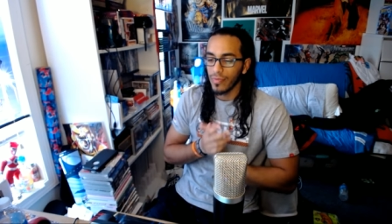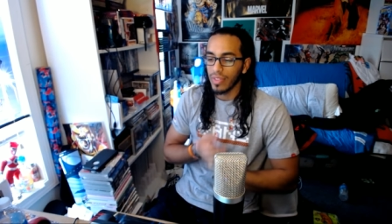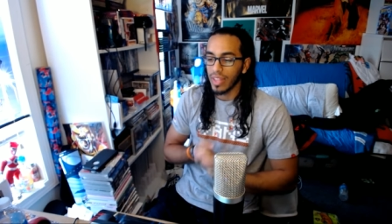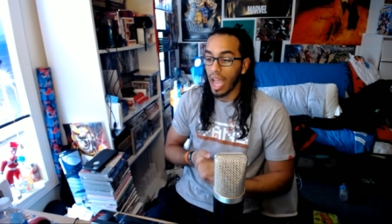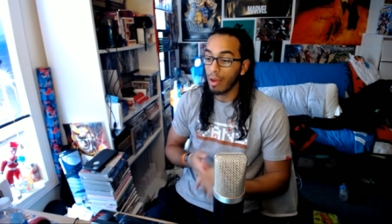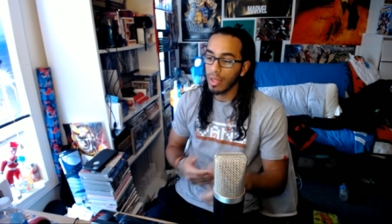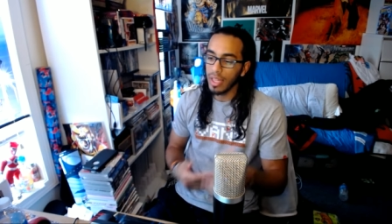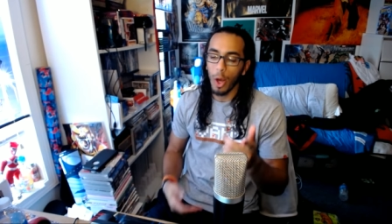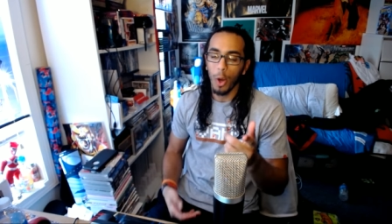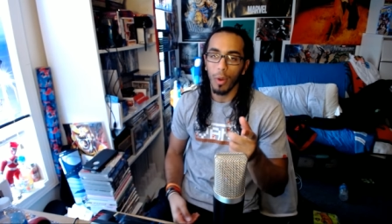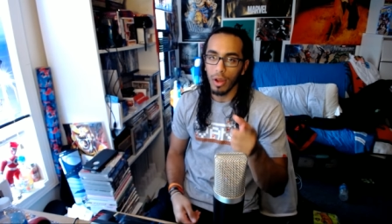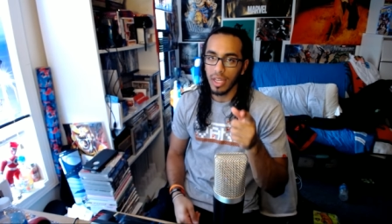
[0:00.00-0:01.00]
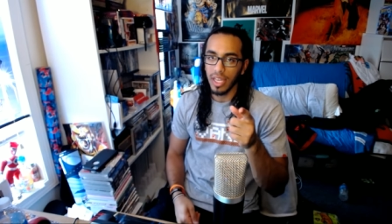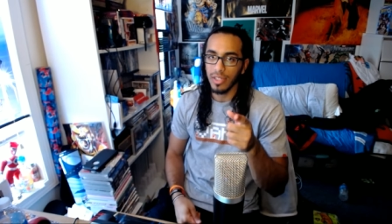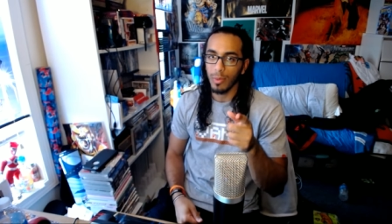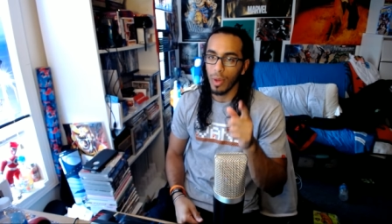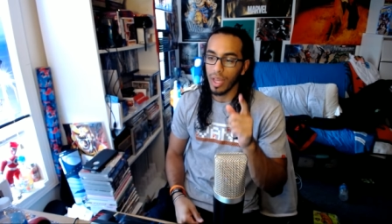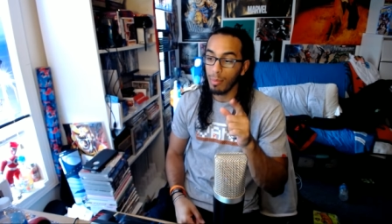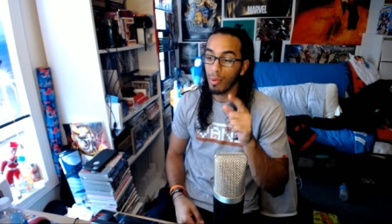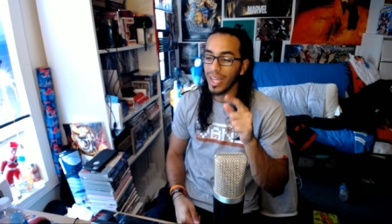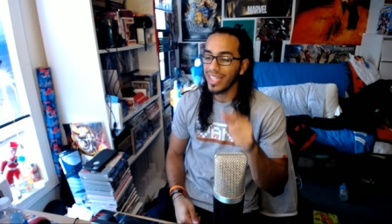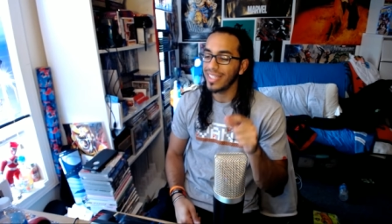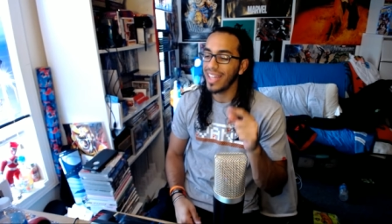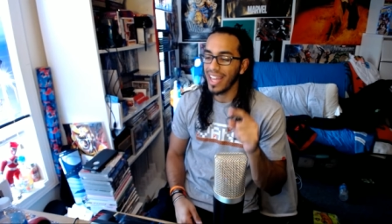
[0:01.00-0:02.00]
I really hope Arceus, when he breaks
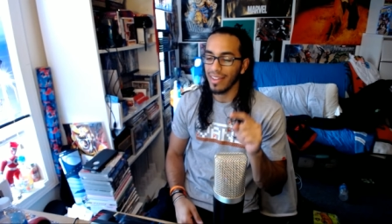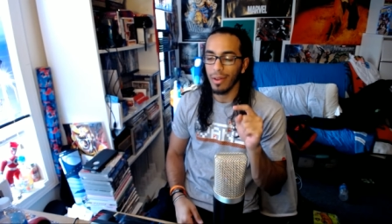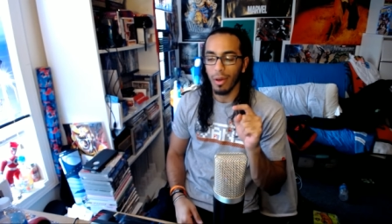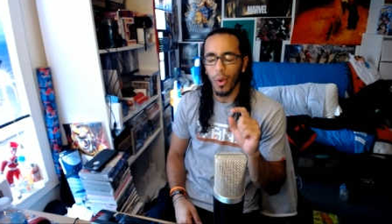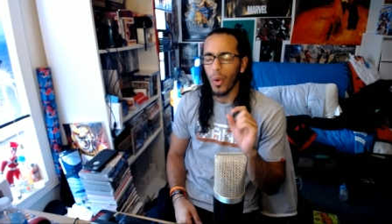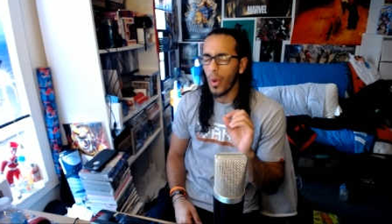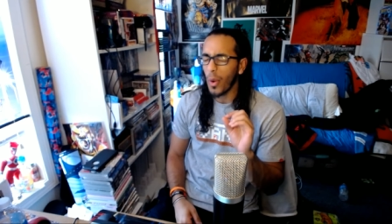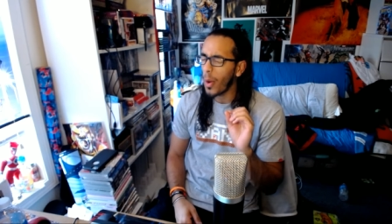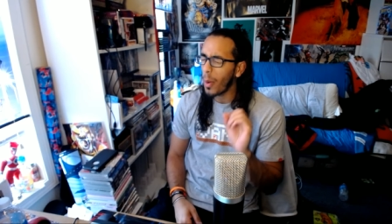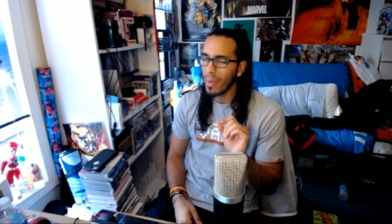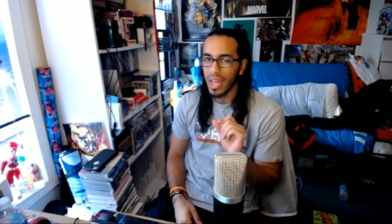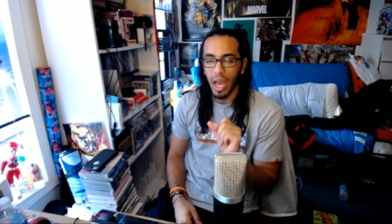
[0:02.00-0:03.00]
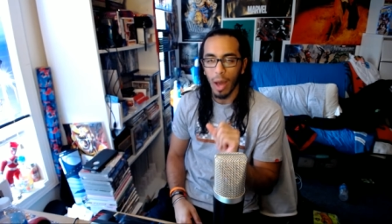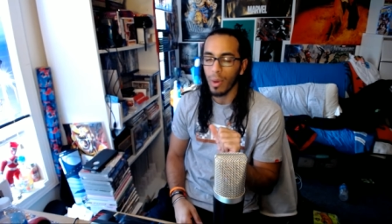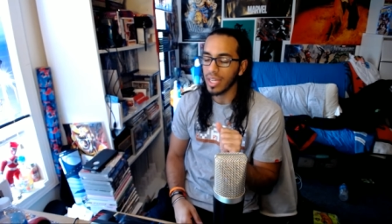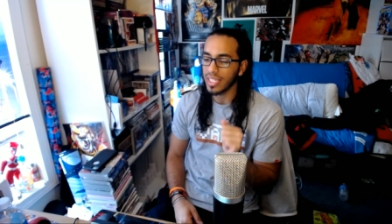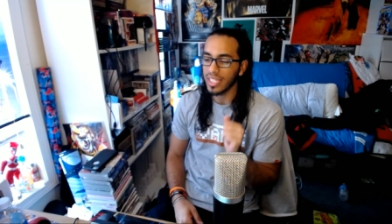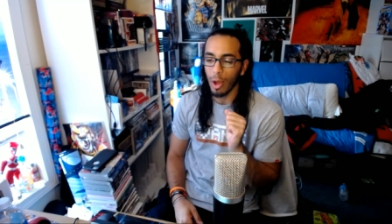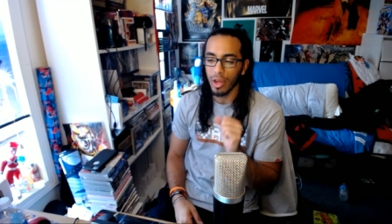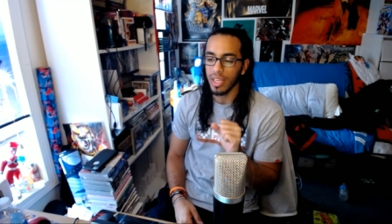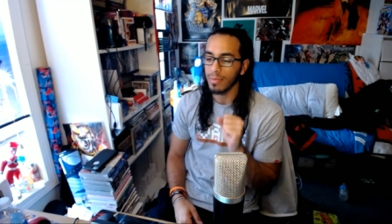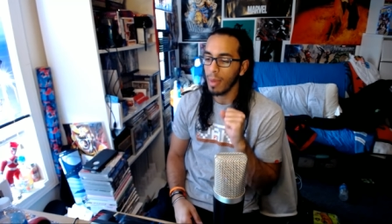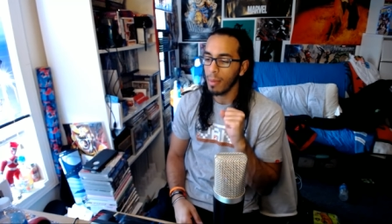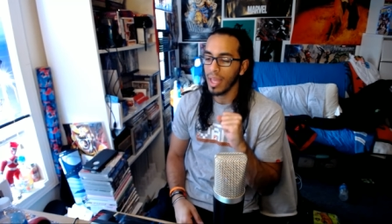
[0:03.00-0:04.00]
that... Oh, man, I want to see Arceus.
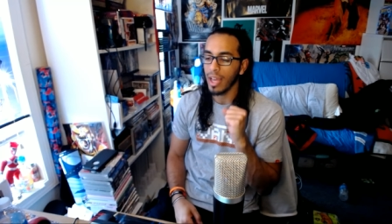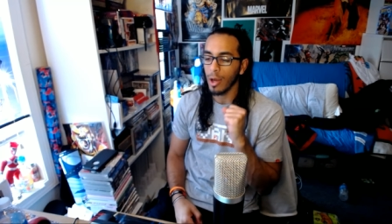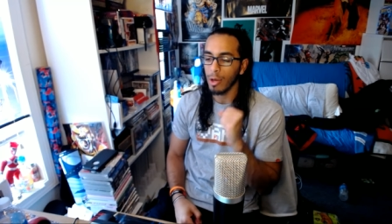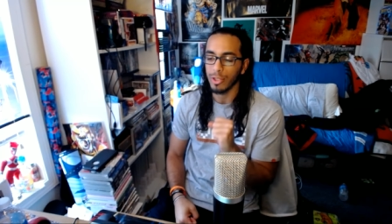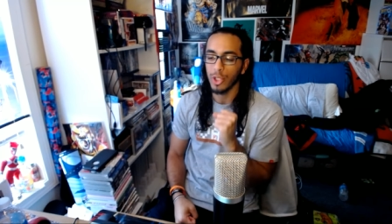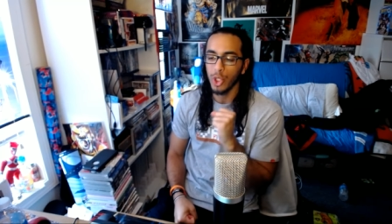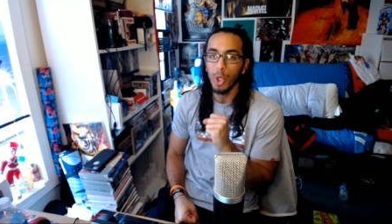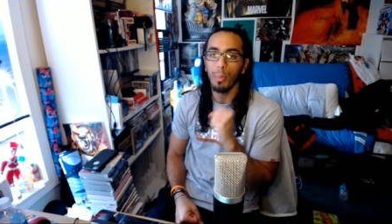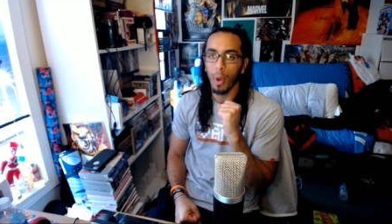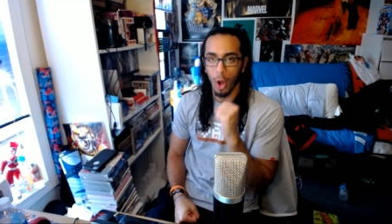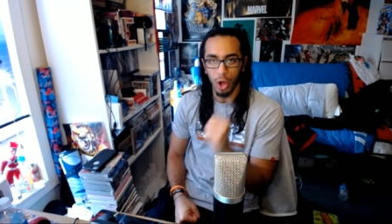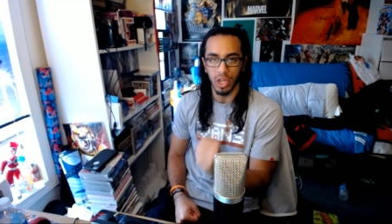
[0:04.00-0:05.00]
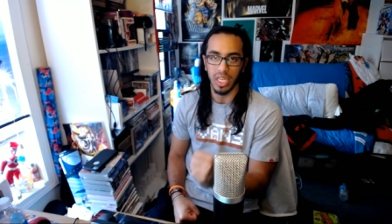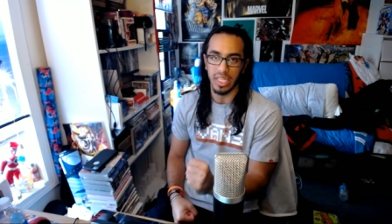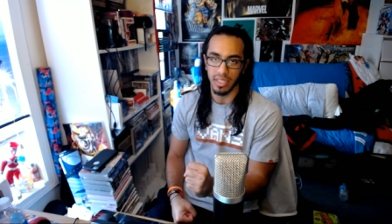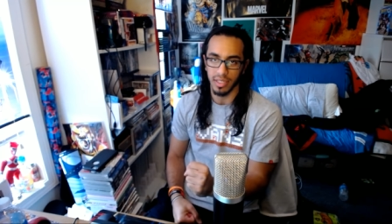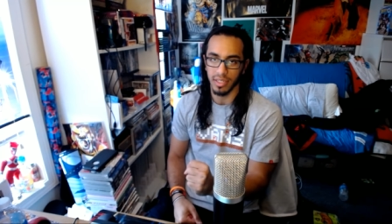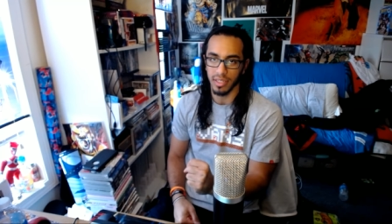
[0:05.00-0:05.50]
My man goes super Arceus.